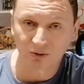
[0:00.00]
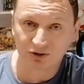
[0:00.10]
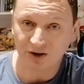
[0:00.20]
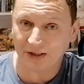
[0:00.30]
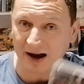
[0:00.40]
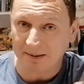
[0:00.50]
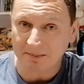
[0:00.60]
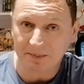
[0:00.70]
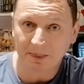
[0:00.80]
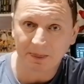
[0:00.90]
looked at that.
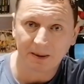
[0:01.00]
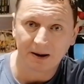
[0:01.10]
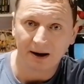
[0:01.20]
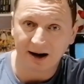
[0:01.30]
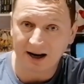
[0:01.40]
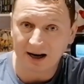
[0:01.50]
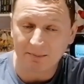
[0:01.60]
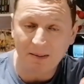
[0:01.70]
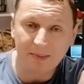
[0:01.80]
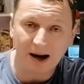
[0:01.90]
I can
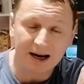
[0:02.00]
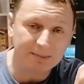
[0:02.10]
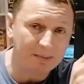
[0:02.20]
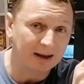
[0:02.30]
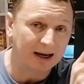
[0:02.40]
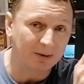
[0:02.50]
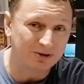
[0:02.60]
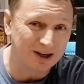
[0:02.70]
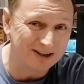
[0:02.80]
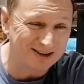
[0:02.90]
remember it like it
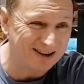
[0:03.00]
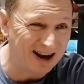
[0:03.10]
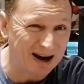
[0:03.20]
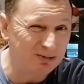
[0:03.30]
was yesterday.